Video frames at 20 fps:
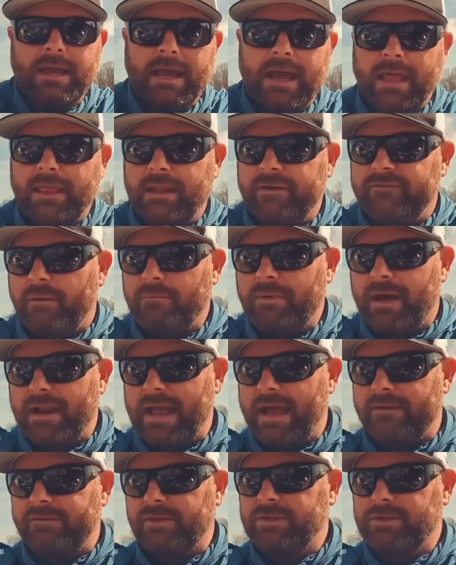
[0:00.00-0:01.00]
And then if I'm not
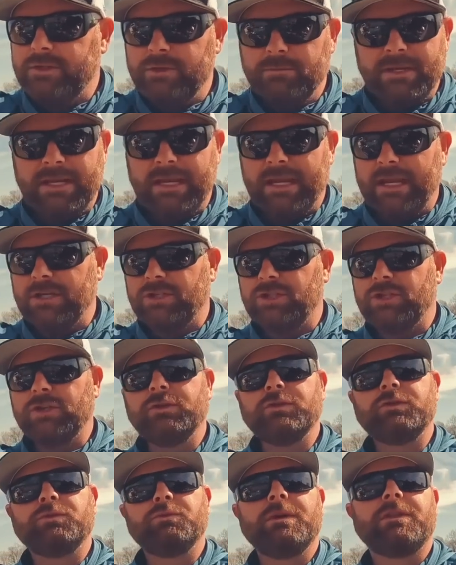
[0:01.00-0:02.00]
having too many
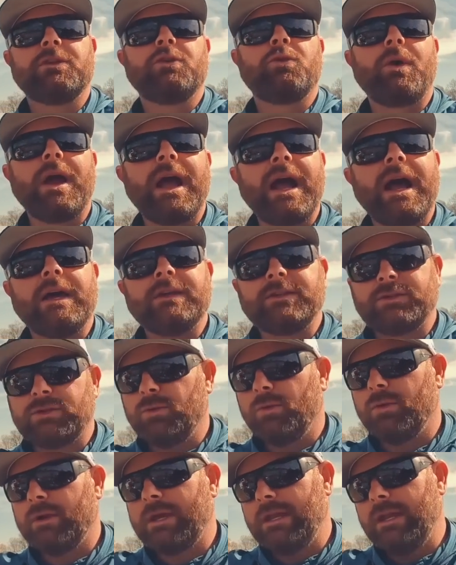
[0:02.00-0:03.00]
issues with grass
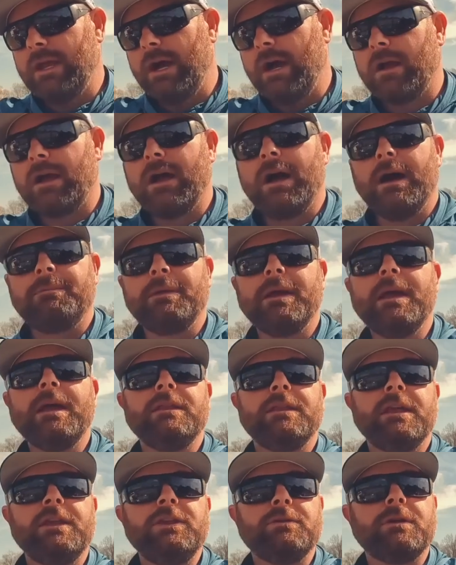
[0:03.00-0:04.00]
or getting hung up,
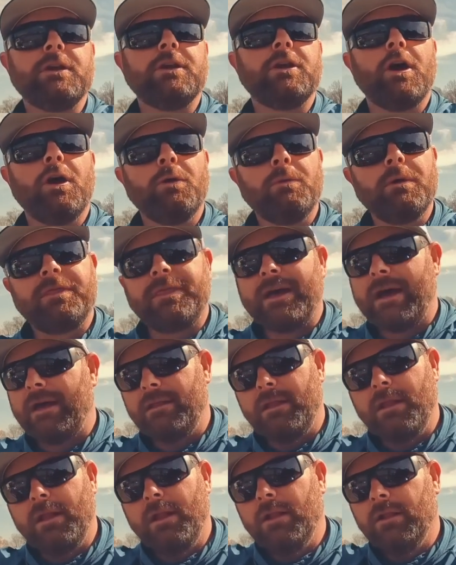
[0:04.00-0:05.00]
then you can go with
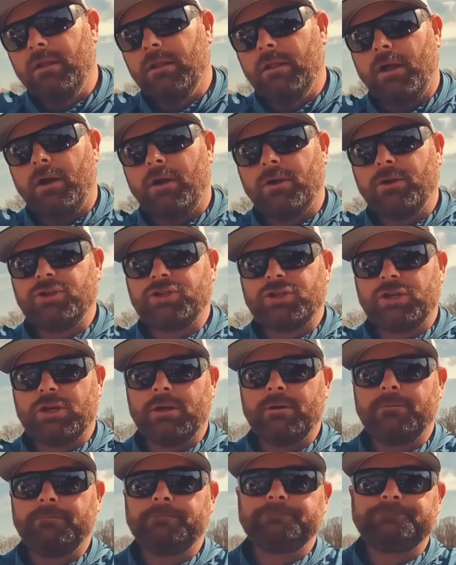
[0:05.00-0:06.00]
that
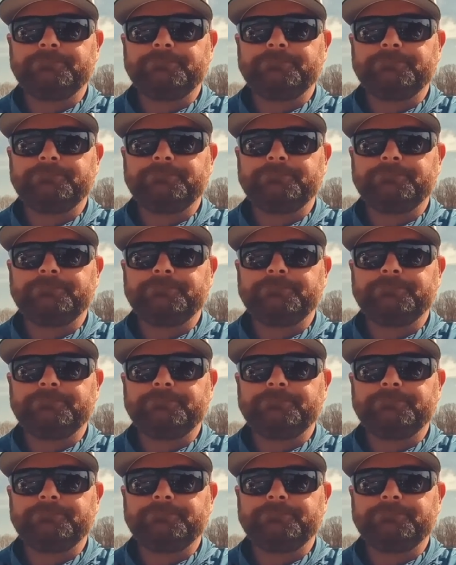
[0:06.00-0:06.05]
larger